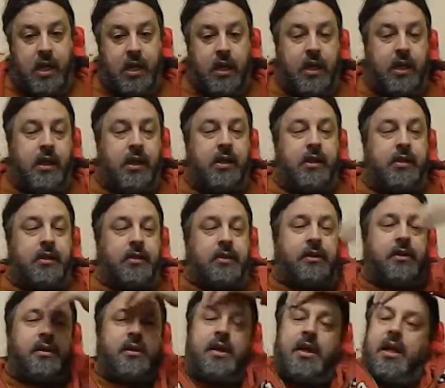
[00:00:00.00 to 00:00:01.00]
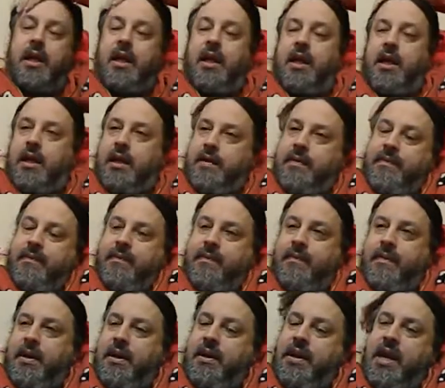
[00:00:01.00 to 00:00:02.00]
Uh,
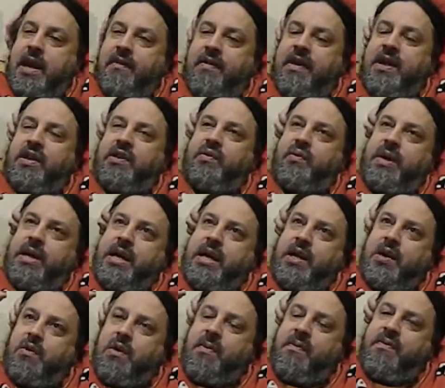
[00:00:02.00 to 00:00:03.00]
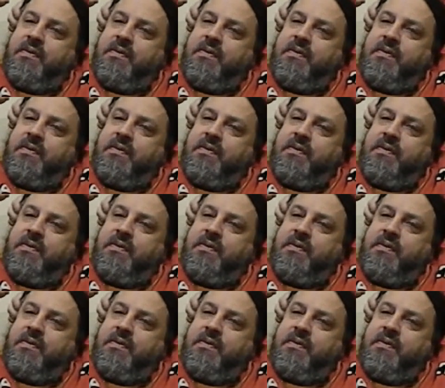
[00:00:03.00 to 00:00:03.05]
everything's ready to go